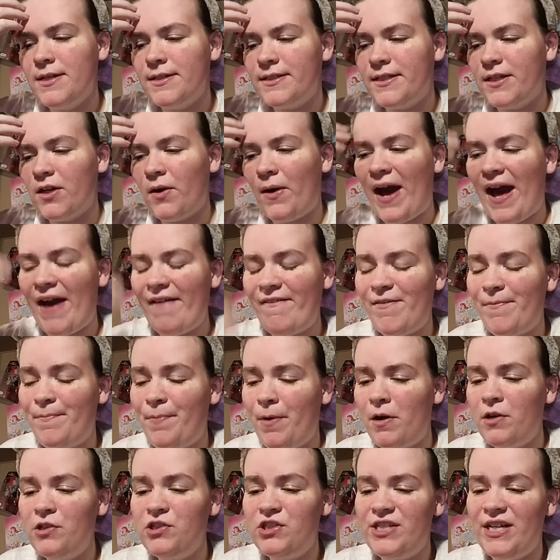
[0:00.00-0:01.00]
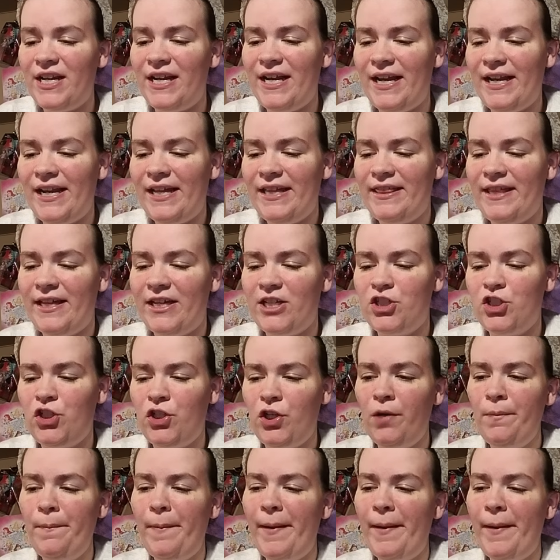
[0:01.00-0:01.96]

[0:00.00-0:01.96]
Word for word: So I haven't posted anything to